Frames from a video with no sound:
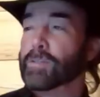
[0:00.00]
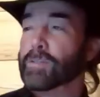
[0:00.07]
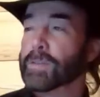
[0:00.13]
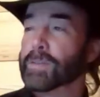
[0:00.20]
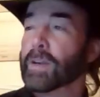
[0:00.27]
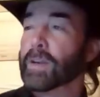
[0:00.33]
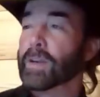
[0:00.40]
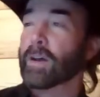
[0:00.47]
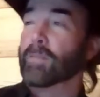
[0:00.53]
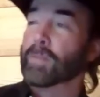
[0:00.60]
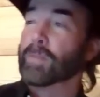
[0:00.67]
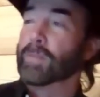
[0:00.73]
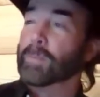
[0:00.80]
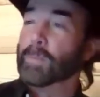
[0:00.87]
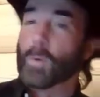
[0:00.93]
interest,
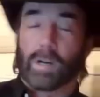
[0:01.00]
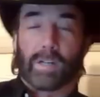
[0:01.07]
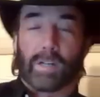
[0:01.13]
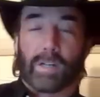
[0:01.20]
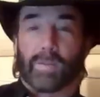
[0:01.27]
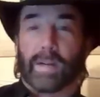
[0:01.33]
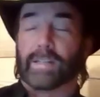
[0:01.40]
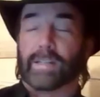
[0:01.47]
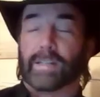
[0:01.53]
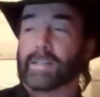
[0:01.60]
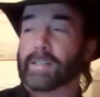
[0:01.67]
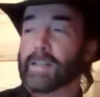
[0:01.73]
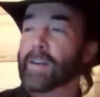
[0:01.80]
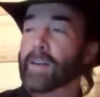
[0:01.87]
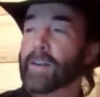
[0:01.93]
for mortgage rates,
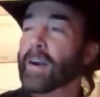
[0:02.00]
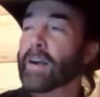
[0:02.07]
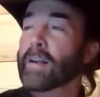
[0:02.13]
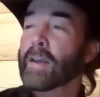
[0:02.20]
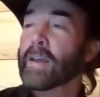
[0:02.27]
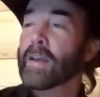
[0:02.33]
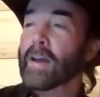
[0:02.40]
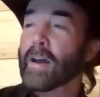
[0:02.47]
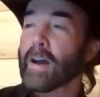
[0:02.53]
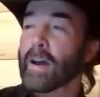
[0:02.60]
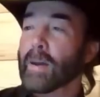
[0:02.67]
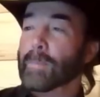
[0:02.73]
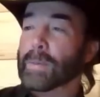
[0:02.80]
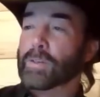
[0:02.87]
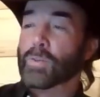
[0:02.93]
etc.
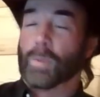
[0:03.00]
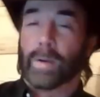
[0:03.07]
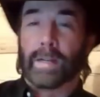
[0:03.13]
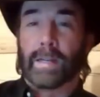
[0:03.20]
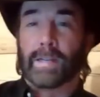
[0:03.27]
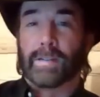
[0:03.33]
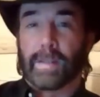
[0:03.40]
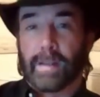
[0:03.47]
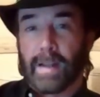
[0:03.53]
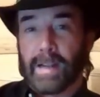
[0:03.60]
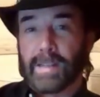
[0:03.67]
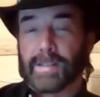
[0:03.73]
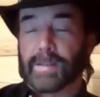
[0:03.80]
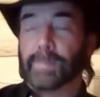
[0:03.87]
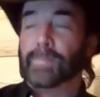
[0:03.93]
But 20 is a
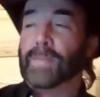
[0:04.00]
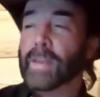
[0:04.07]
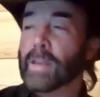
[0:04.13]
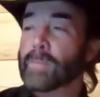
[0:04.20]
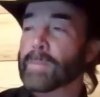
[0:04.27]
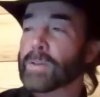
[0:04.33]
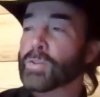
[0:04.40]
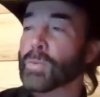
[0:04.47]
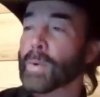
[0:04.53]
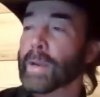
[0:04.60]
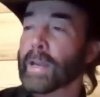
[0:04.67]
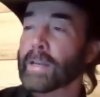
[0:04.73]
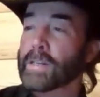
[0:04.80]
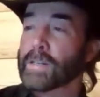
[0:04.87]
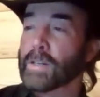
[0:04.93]
nice in
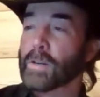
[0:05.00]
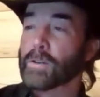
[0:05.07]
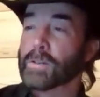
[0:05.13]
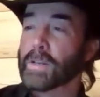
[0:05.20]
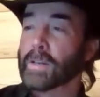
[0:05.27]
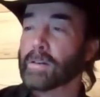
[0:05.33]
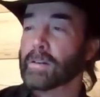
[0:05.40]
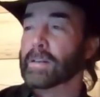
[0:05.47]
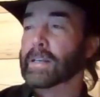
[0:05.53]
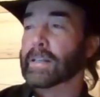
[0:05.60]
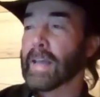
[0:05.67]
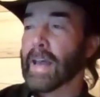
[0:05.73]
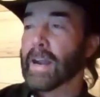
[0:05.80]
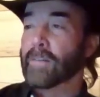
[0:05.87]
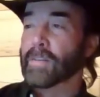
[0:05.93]
between, so it's good to look at
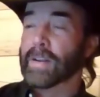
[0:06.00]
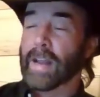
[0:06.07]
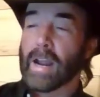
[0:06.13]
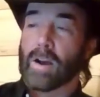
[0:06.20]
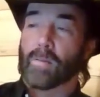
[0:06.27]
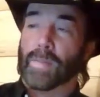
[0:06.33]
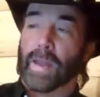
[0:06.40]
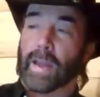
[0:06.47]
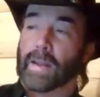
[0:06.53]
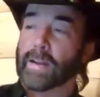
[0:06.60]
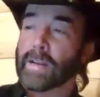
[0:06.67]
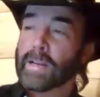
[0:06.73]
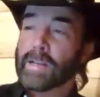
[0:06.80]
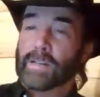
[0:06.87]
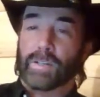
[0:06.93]
that every now and
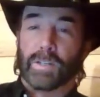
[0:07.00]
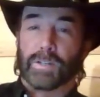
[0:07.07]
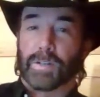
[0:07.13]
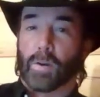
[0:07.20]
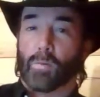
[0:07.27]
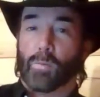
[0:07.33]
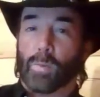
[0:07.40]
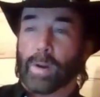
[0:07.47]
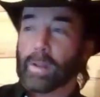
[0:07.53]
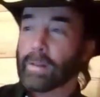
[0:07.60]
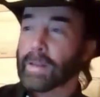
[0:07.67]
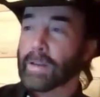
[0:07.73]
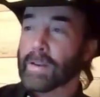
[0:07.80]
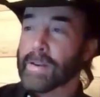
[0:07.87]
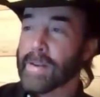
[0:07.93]
then. Just a
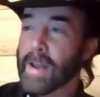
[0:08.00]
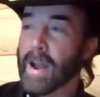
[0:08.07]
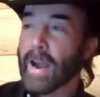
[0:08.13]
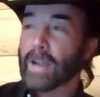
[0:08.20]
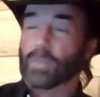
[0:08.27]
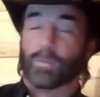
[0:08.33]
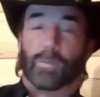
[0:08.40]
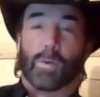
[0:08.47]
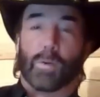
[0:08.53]
really nice